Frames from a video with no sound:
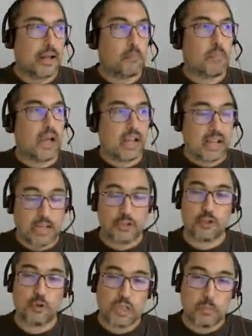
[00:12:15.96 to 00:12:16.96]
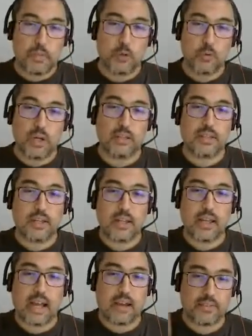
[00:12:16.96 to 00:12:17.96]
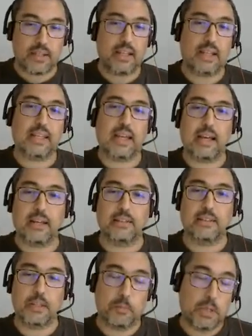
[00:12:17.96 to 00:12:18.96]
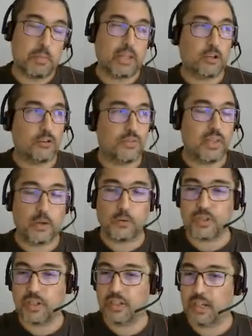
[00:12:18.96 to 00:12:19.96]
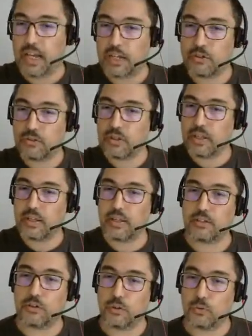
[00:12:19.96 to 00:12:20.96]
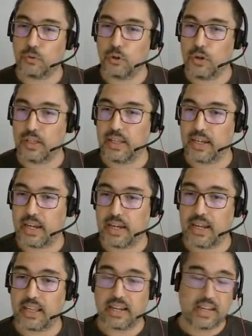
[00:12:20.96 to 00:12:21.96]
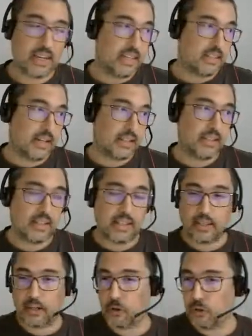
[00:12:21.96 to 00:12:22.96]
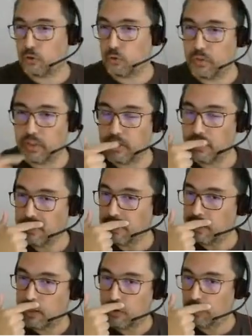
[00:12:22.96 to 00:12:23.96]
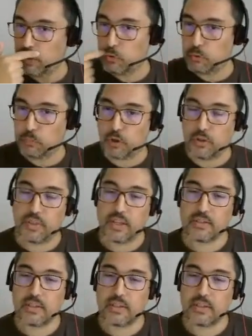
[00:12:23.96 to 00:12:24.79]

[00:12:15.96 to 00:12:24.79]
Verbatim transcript: can show the menu entry and after that can depending of the user interaction is going to load the kernel initRD that are going to be on the boot process